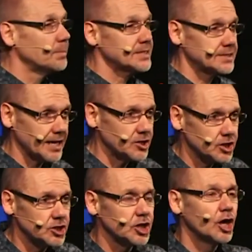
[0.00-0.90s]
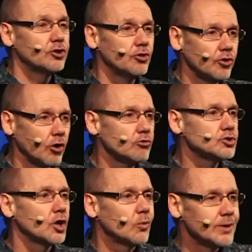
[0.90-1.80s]
percentage than
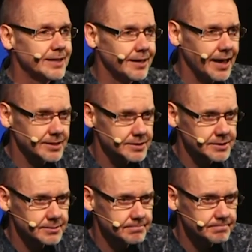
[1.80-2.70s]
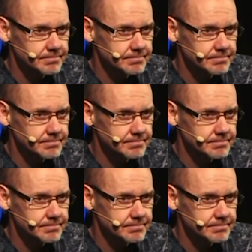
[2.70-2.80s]
those with less.